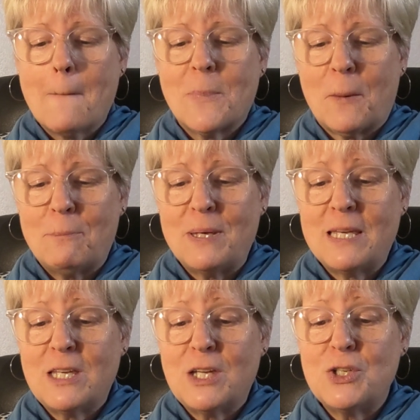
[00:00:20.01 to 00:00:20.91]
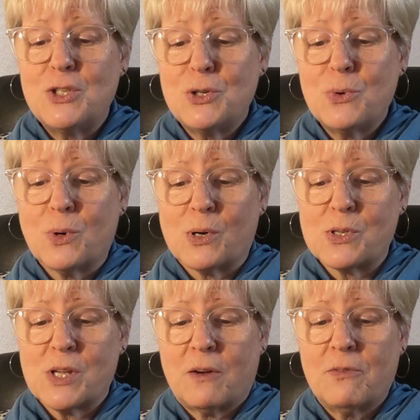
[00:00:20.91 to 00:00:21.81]
"But be ye
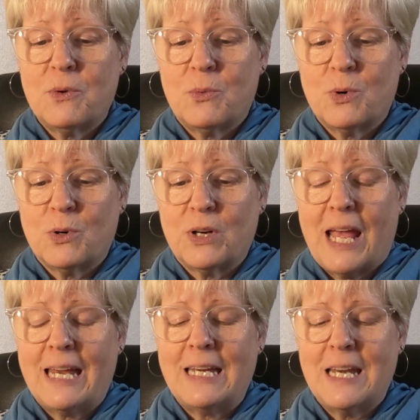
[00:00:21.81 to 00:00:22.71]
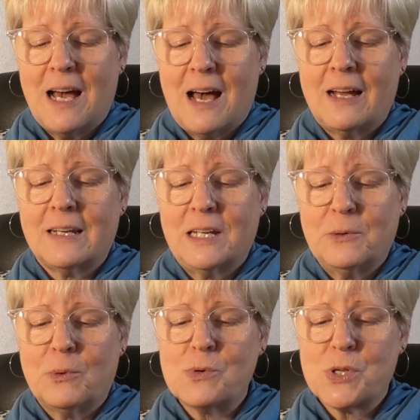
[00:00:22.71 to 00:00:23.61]
doers of the word and not
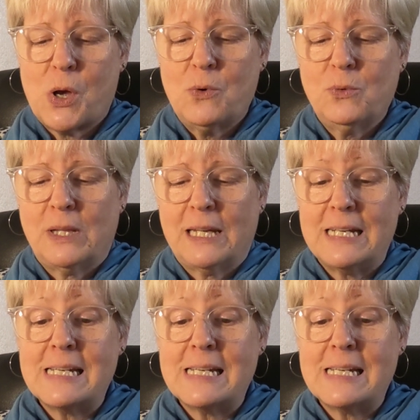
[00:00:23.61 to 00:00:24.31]
hearers only,